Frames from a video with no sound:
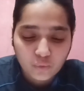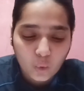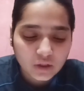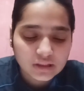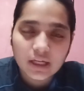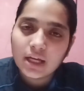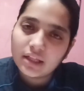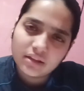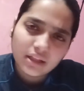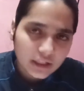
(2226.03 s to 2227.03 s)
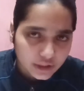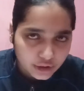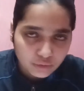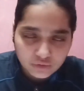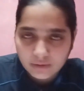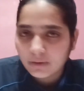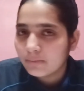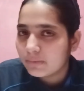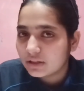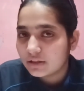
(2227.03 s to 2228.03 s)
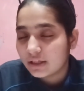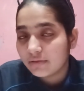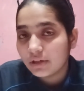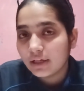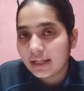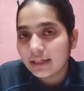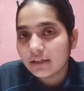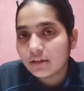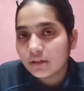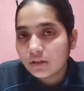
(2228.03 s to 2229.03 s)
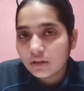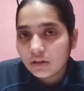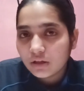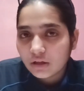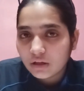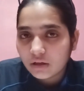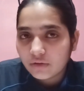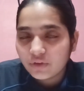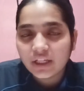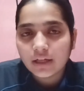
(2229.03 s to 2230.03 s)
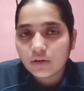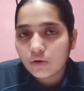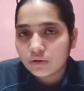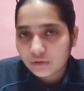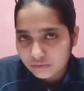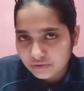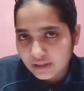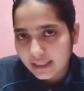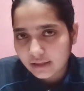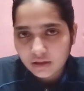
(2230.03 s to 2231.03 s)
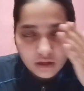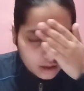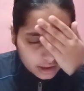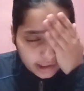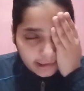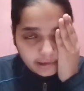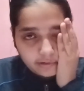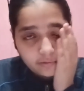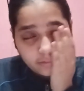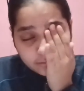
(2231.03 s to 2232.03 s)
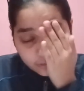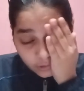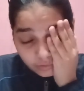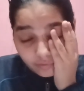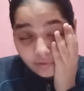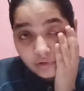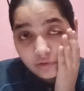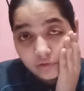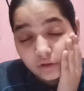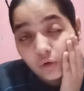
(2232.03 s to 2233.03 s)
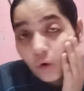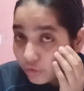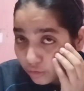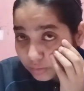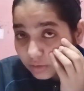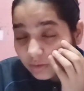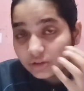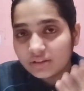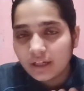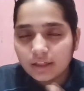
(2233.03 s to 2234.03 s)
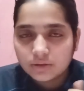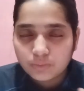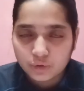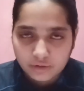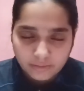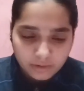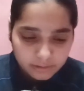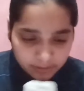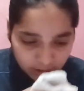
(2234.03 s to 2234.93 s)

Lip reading: or walls, they are reusable, but they were like we cannot use like again those condoms because they are disposable.